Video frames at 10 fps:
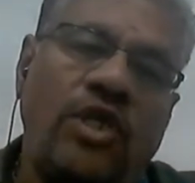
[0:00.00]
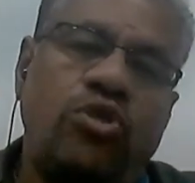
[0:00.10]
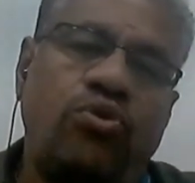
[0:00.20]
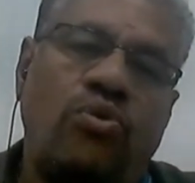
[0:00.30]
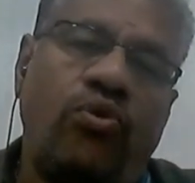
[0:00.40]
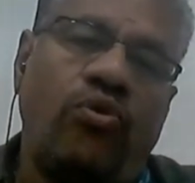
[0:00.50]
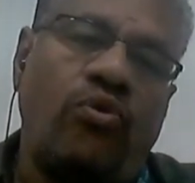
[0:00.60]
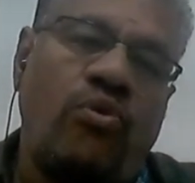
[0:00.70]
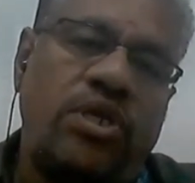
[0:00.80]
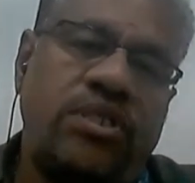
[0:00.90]

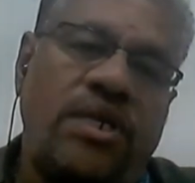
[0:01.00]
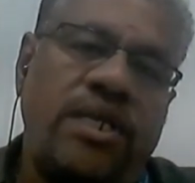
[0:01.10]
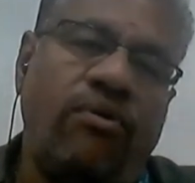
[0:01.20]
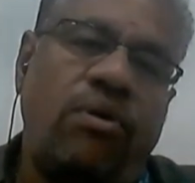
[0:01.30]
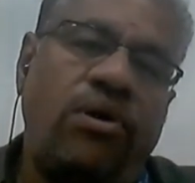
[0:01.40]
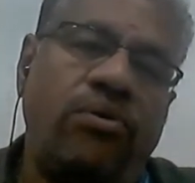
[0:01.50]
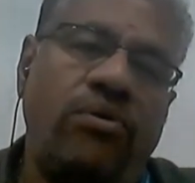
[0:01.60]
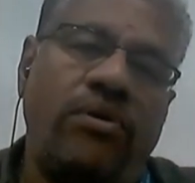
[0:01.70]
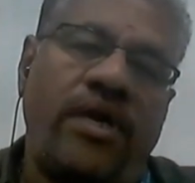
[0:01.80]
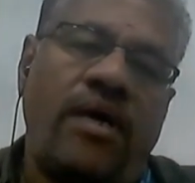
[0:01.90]
So, z equal
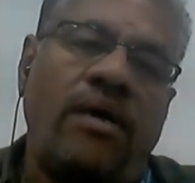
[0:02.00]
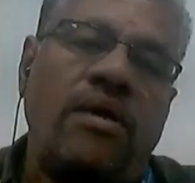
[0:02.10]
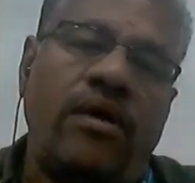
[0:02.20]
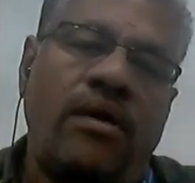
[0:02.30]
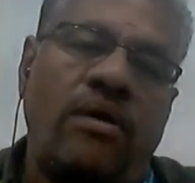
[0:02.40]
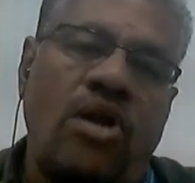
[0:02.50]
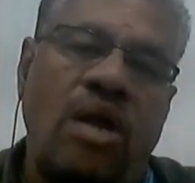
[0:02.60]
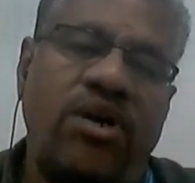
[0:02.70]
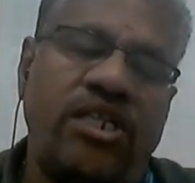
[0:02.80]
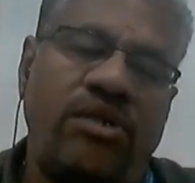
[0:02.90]
to
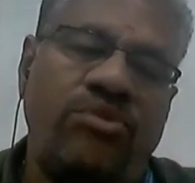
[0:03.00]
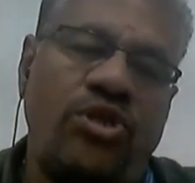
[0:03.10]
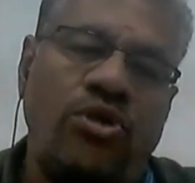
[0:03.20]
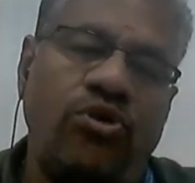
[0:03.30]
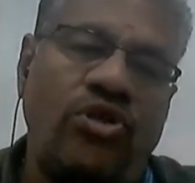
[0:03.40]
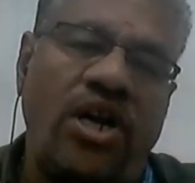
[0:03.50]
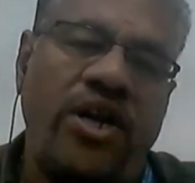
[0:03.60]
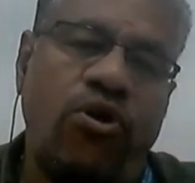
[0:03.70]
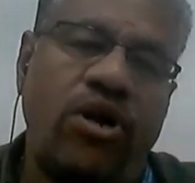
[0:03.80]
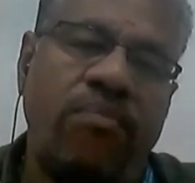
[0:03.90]
normal distribution, usually
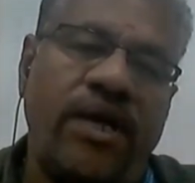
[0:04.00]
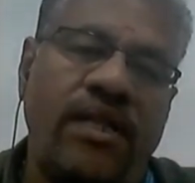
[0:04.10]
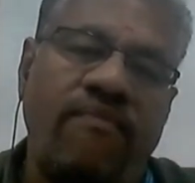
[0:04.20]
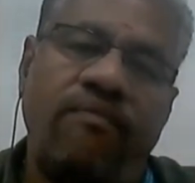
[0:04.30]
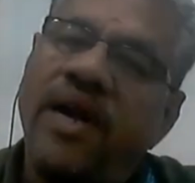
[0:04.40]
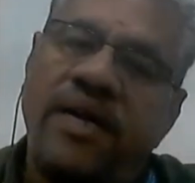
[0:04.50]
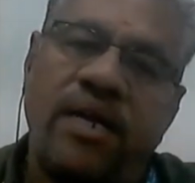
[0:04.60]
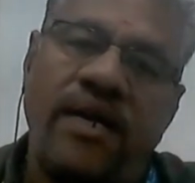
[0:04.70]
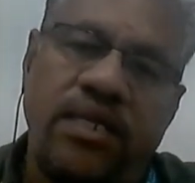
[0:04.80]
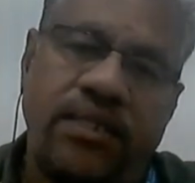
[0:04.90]
denoted by the
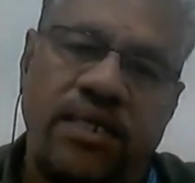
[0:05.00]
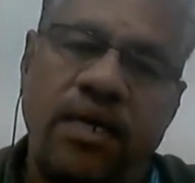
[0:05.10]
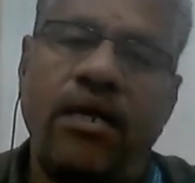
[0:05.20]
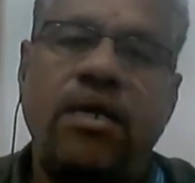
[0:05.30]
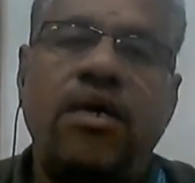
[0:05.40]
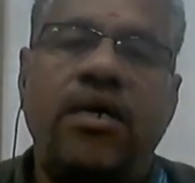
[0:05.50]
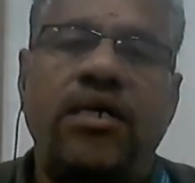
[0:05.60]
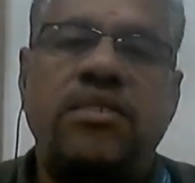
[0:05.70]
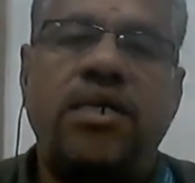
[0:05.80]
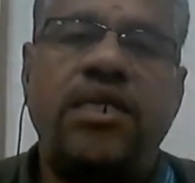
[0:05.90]
letter z.
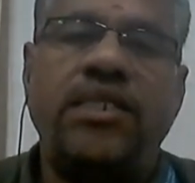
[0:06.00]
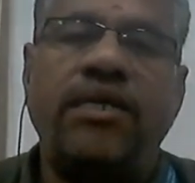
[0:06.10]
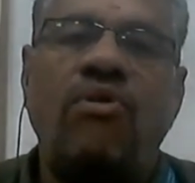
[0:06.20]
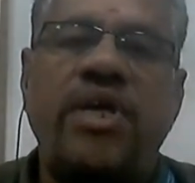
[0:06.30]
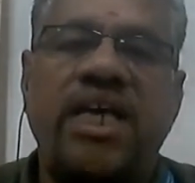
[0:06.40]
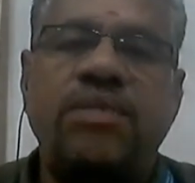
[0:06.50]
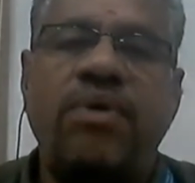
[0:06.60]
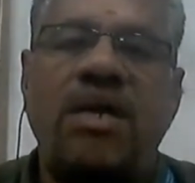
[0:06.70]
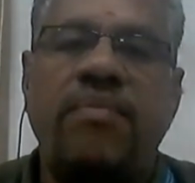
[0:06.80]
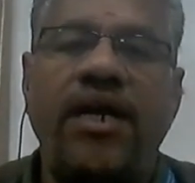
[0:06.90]
Z is equal to x
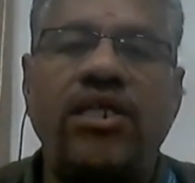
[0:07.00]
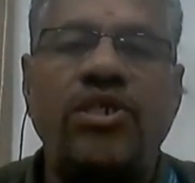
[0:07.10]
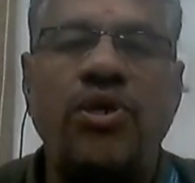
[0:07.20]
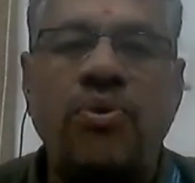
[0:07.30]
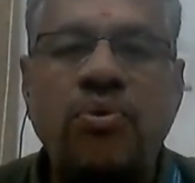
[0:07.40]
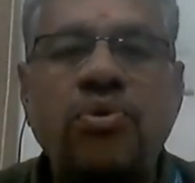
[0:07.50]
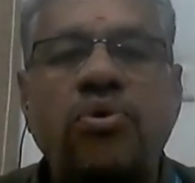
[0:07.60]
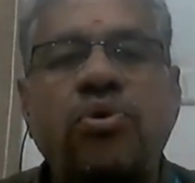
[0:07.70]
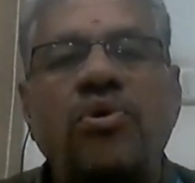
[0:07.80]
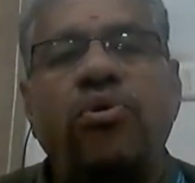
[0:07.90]
bar minus nu
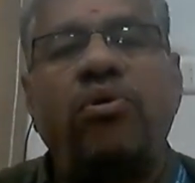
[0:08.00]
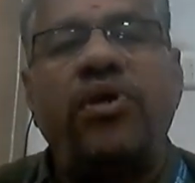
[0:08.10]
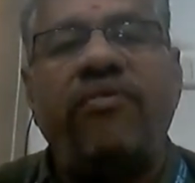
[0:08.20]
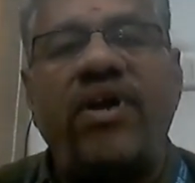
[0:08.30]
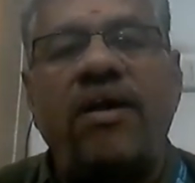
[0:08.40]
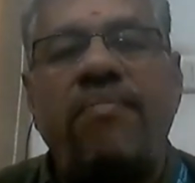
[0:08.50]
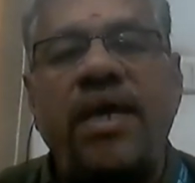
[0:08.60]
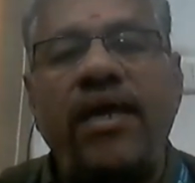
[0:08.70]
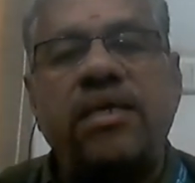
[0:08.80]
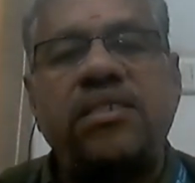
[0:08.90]
divided
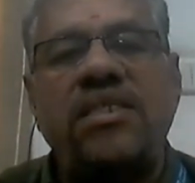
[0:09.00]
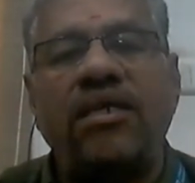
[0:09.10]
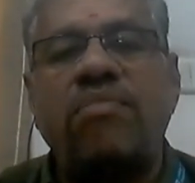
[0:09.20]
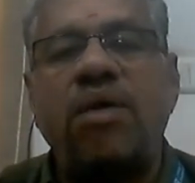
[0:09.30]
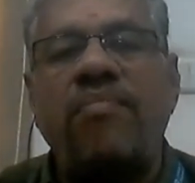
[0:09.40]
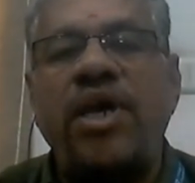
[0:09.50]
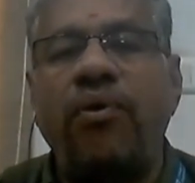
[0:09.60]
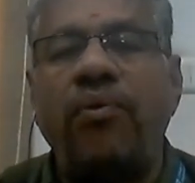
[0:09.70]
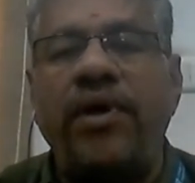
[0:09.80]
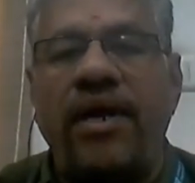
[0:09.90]
by sigma by
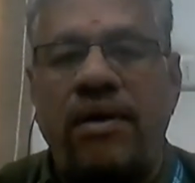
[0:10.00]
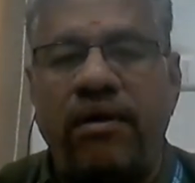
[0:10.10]
root n.